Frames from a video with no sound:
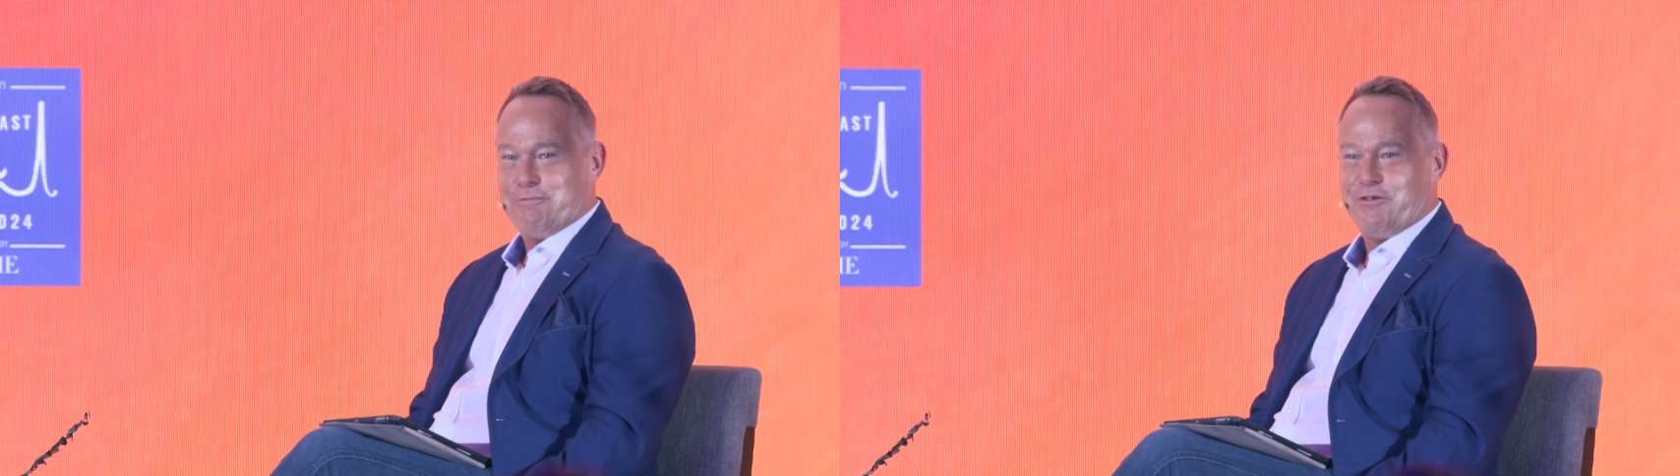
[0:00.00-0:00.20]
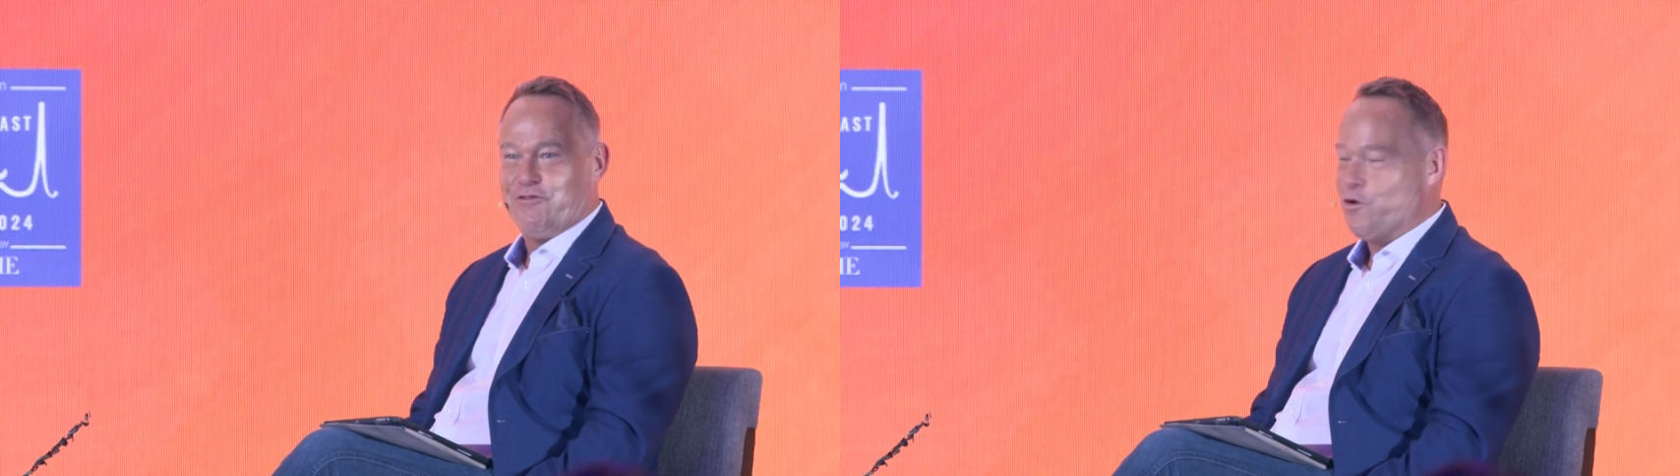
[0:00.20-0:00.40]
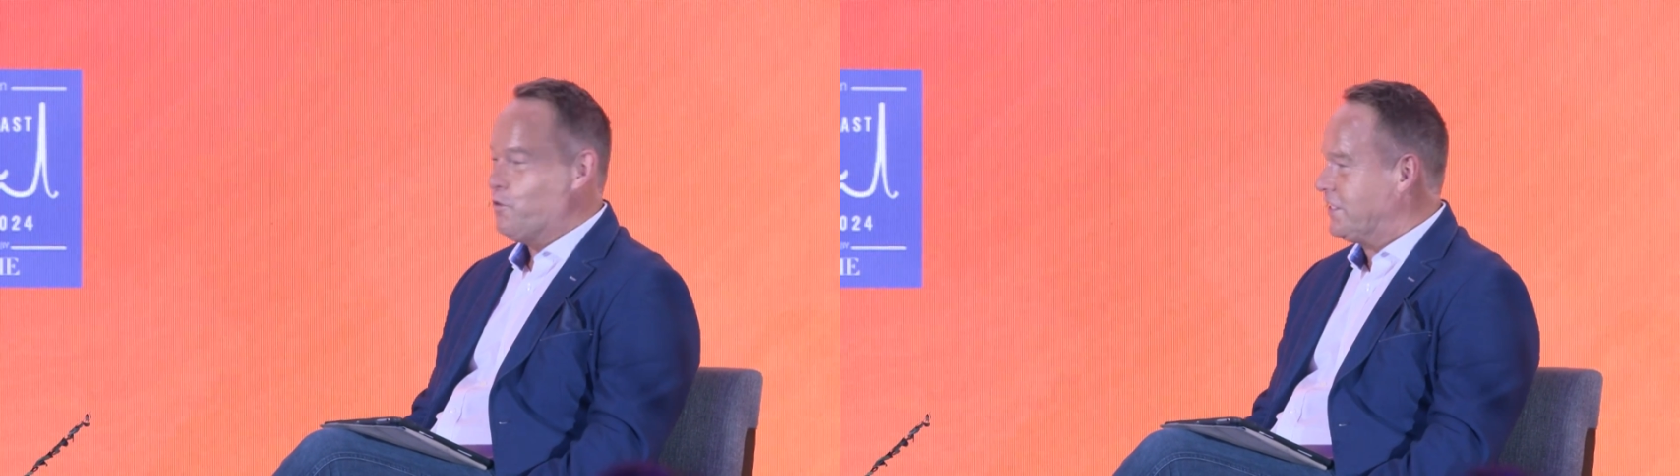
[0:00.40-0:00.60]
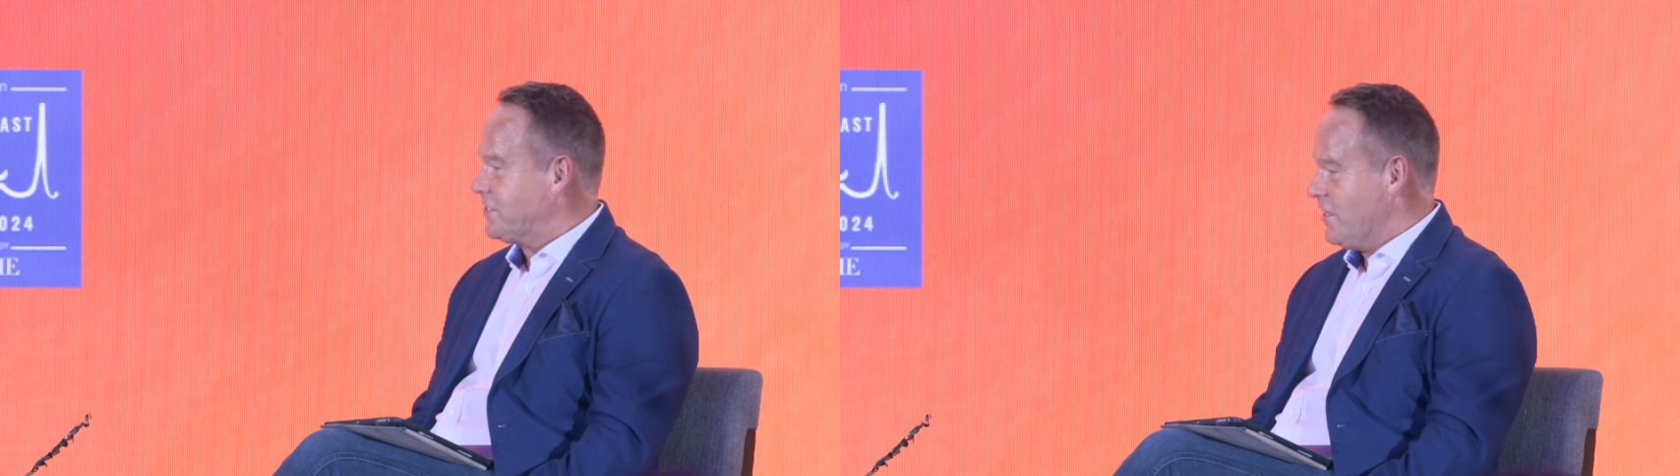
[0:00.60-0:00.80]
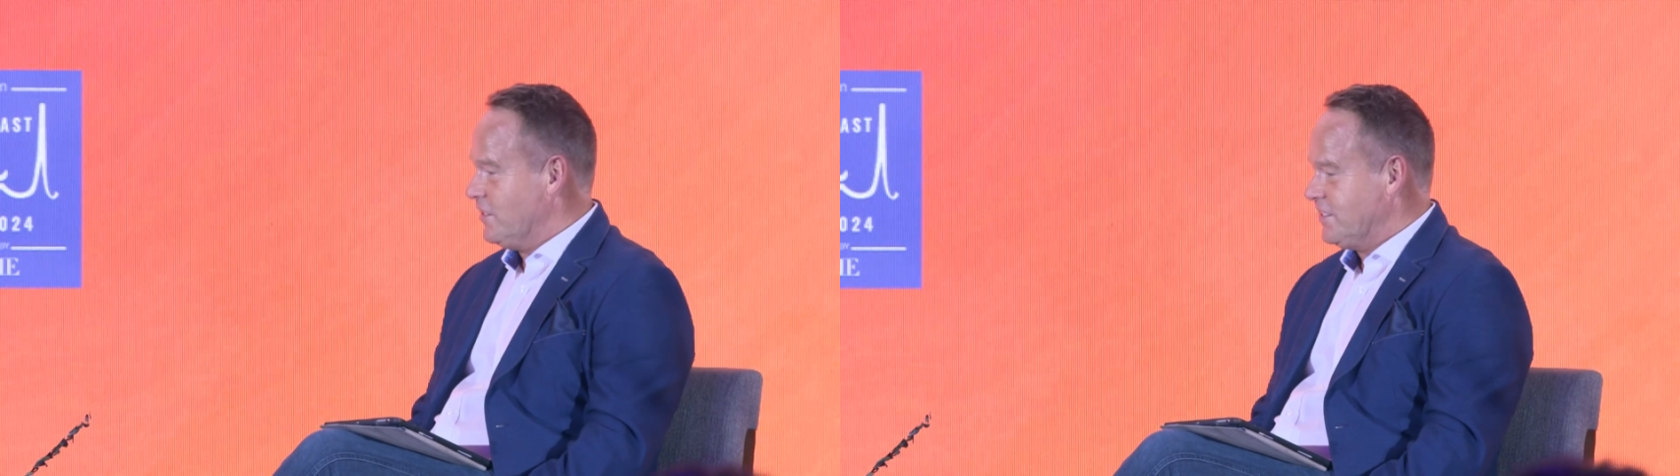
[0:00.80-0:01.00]
before we
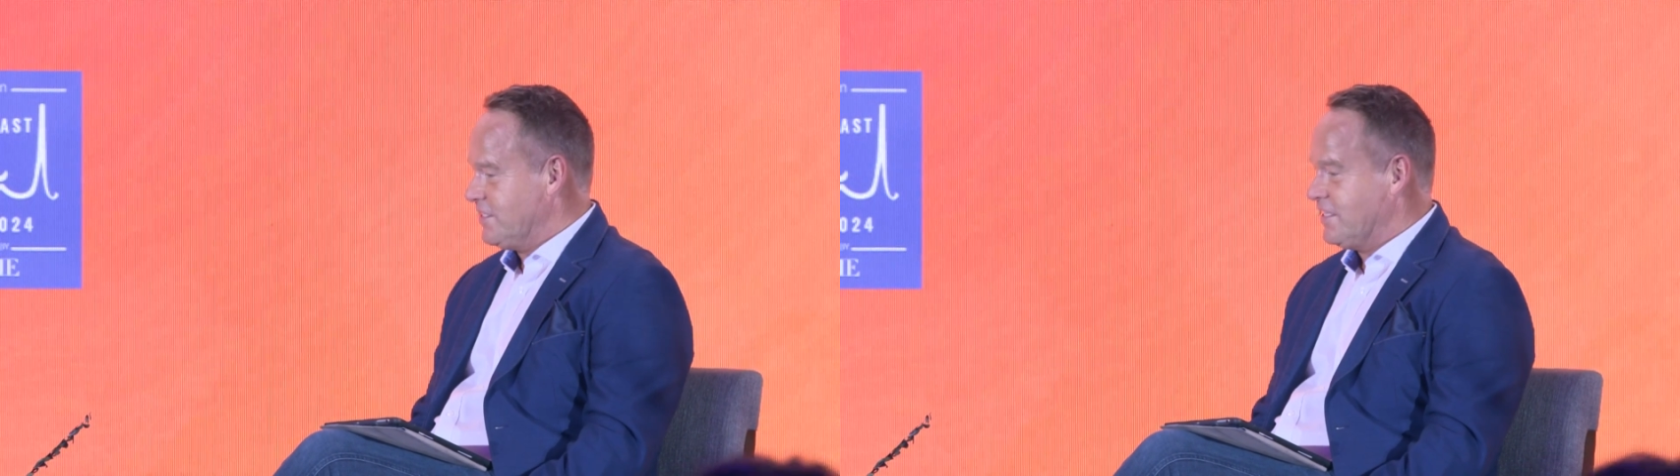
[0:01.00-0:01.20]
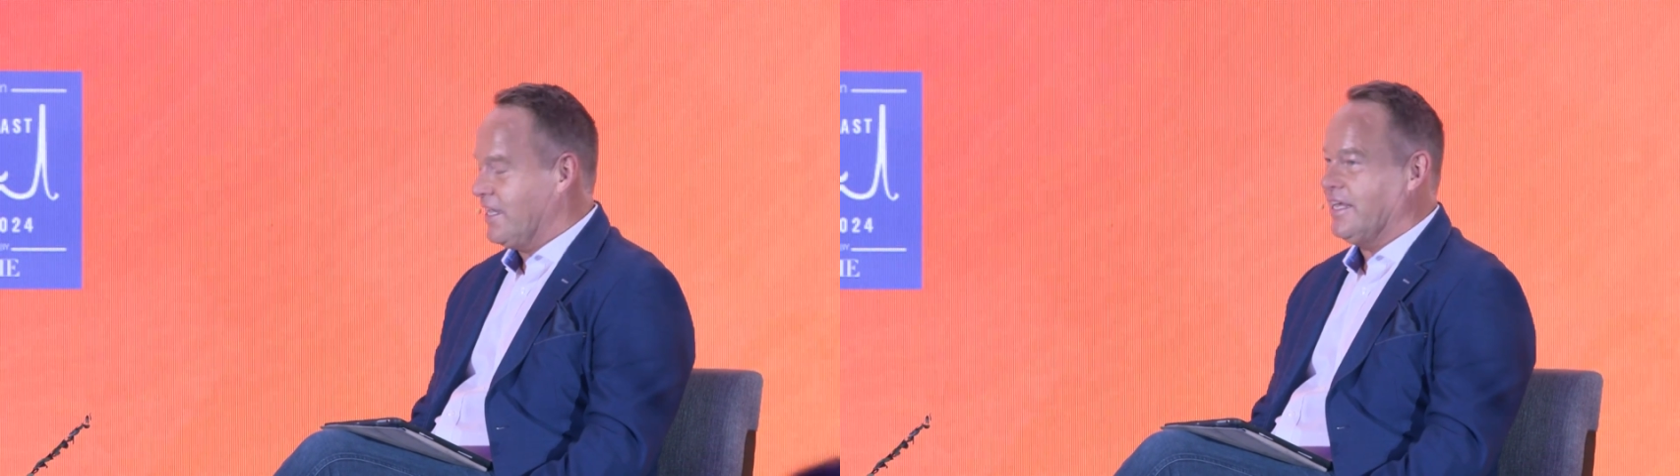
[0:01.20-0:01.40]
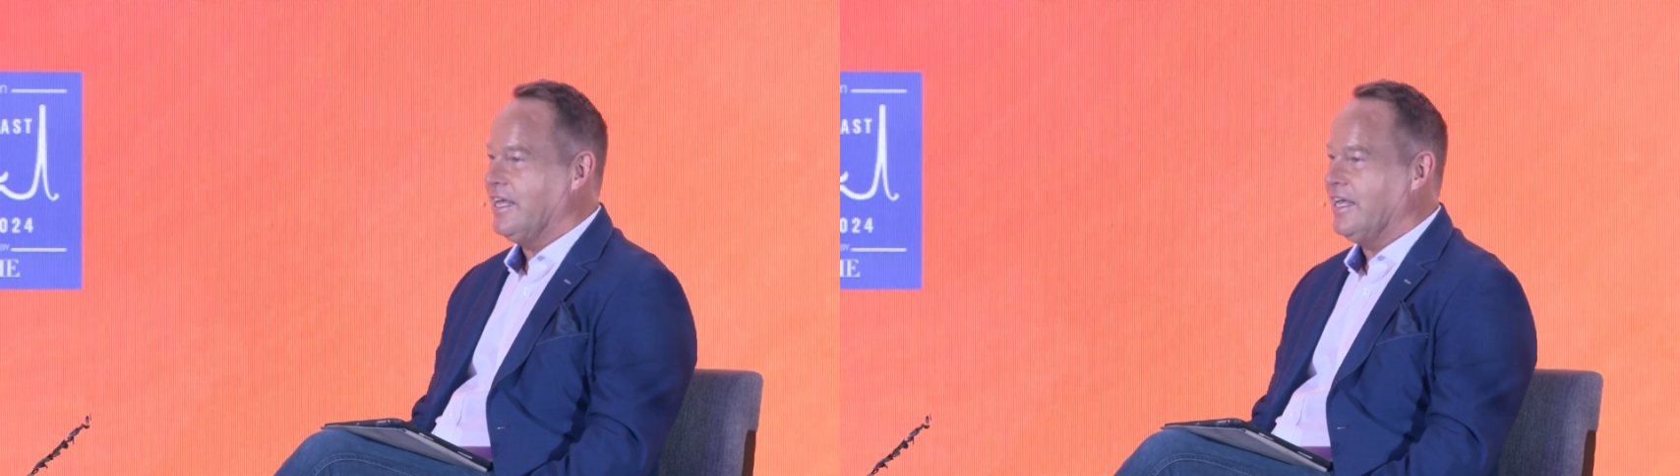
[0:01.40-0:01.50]
started today.